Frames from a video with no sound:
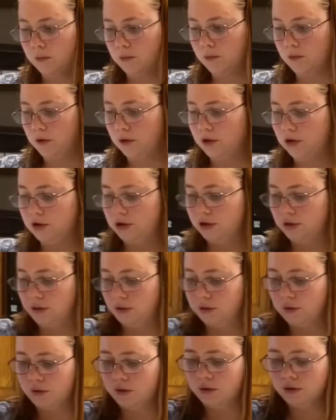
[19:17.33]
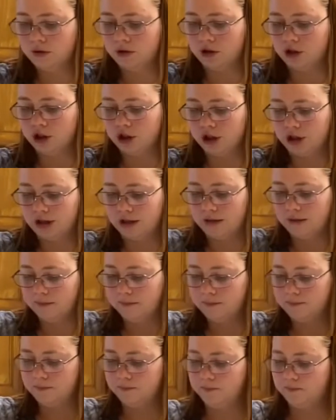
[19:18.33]
I'm gonna do chicken.
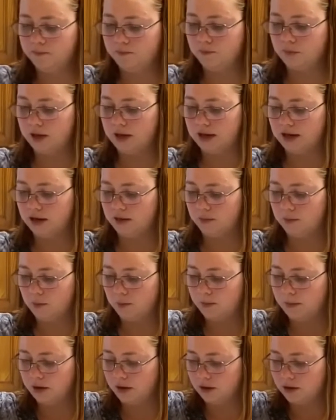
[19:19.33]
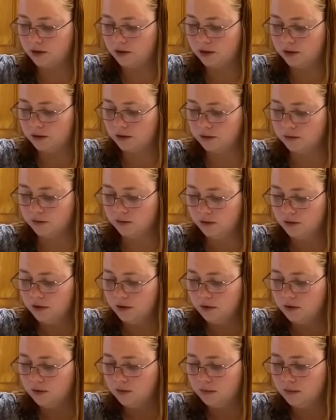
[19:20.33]
I'm gonna get him the bigger side.
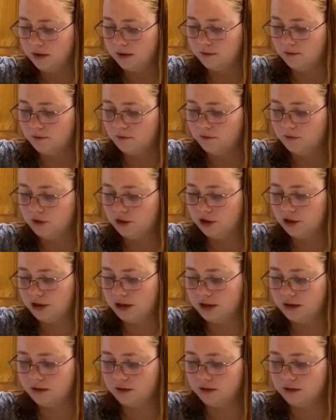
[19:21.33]
I'm gonna fish it out.